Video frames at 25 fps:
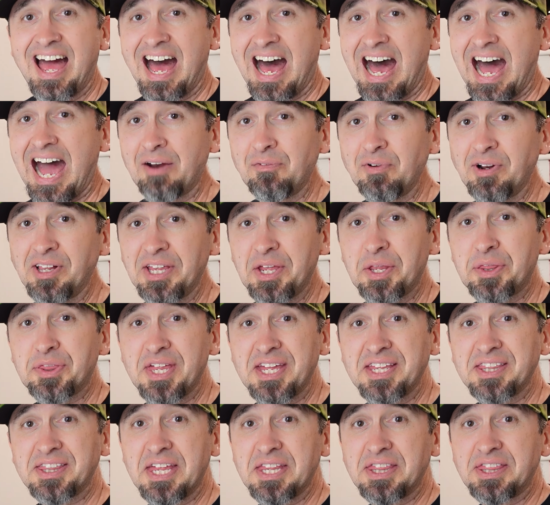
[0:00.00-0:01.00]
I really
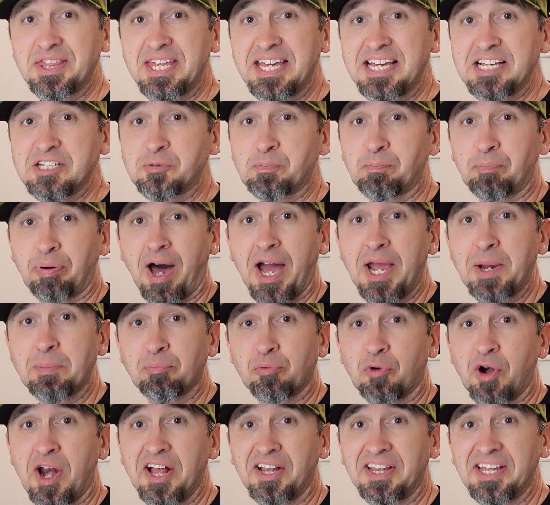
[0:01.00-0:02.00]
think that these pipe
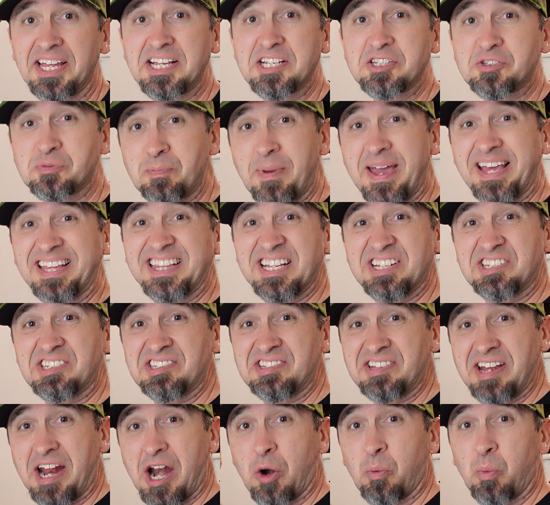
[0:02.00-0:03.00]
railings make the
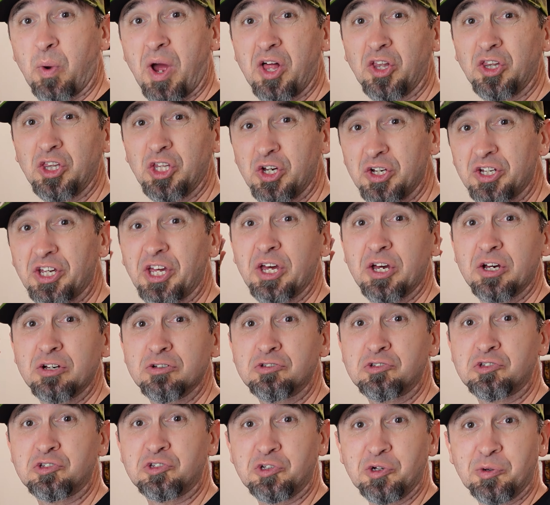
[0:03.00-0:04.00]
stairwell look
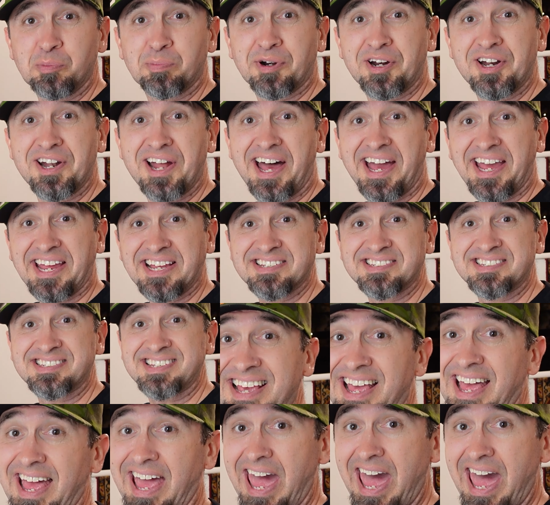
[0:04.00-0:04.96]
super nice,